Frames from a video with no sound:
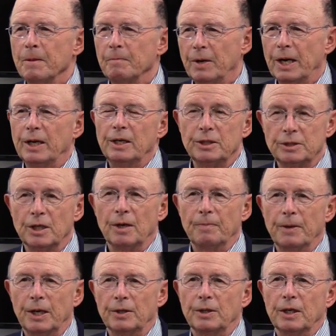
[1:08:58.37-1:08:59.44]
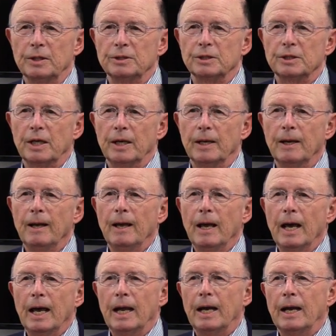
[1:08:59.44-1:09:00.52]
but it is an apartheid state.
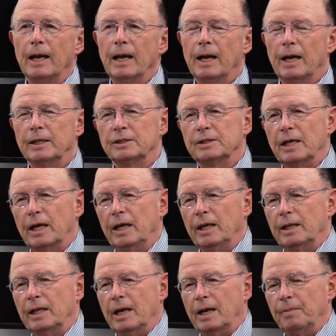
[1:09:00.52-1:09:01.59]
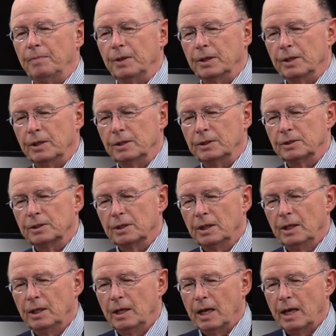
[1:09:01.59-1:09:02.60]
And, and I say that because